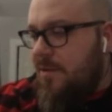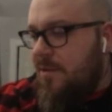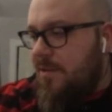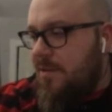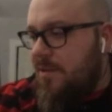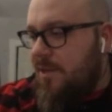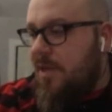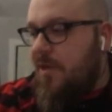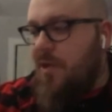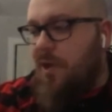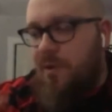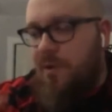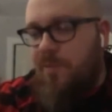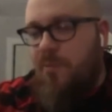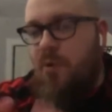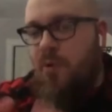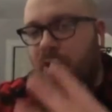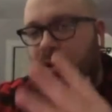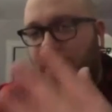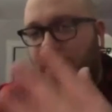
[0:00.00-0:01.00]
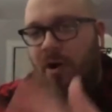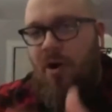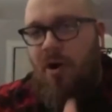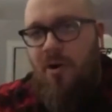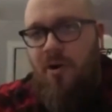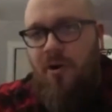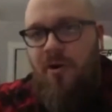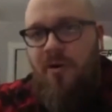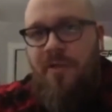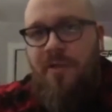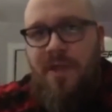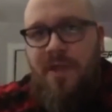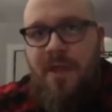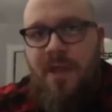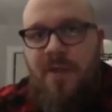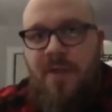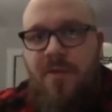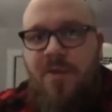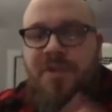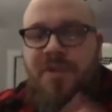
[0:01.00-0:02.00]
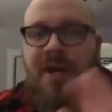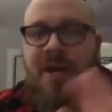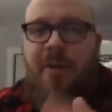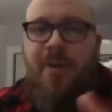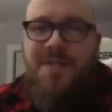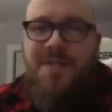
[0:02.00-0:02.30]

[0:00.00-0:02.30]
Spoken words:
you know, going more in the horror thing, which I was